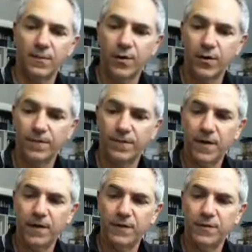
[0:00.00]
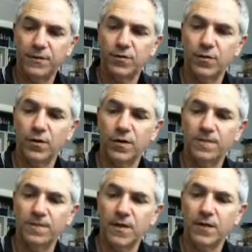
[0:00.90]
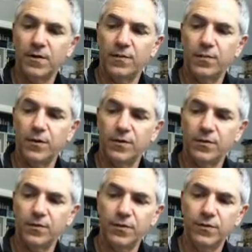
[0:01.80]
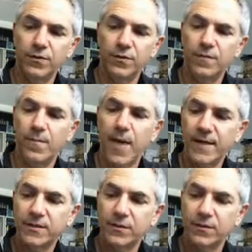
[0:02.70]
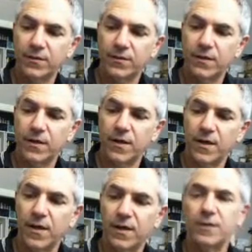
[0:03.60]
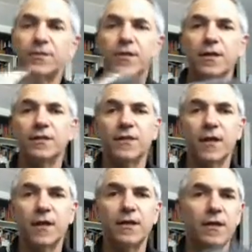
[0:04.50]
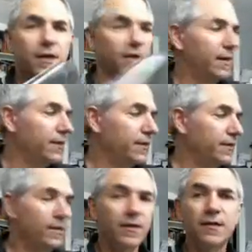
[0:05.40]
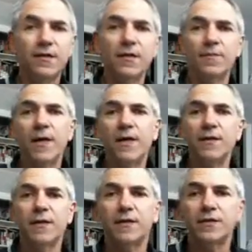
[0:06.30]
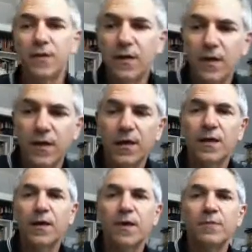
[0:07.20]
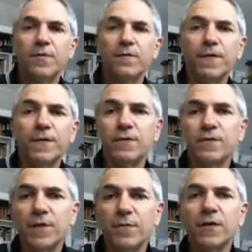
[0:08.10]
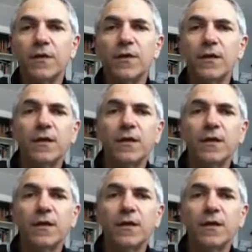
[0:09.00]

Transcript: Purify and Destroy, the Political Uses of Massacre and Genocide. And in the appendix, Professor Semlin